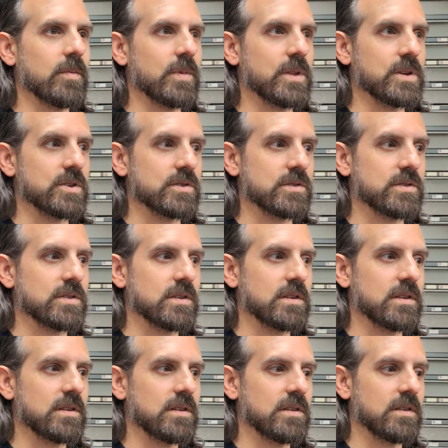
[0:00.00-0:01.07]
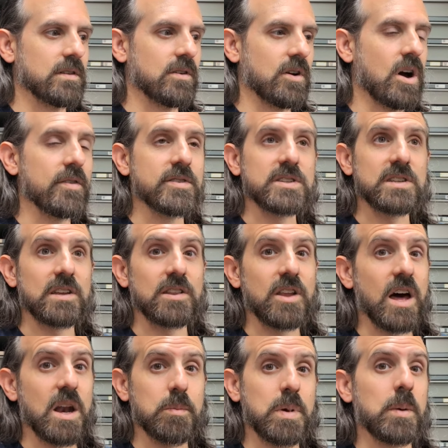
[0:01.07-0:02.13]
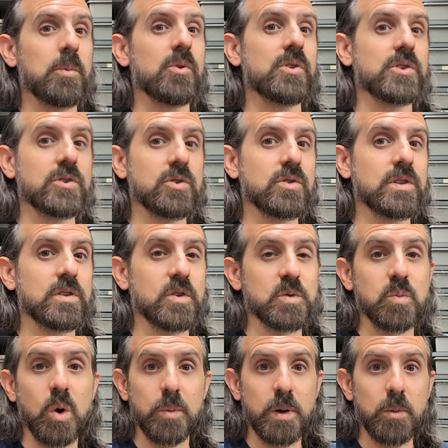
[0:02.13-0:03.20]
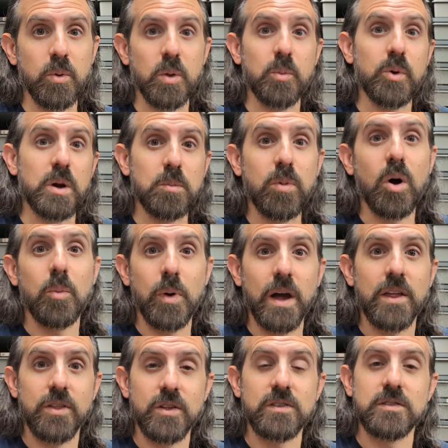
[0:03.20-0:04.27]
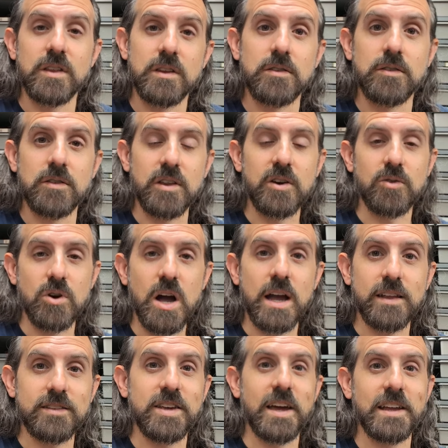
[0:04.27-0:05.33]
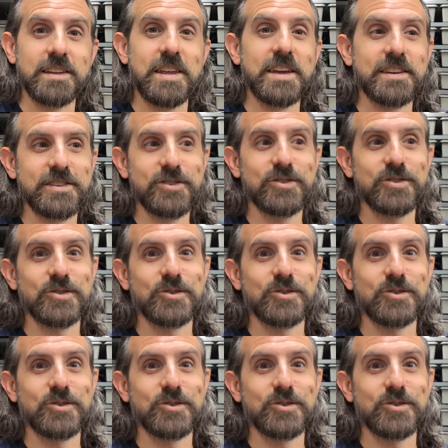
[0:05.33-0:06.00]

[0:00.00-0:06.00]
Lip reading: There's obviously a lot of people that do. There's more people that breed ball pythons than are rocket scientists.